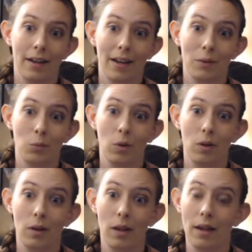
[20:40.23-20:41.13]
and
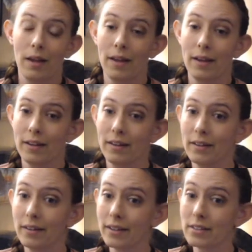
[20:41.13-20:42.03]
we'll
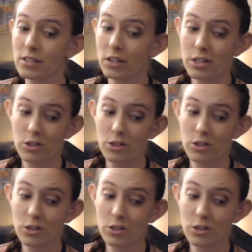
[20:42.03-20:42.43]
get started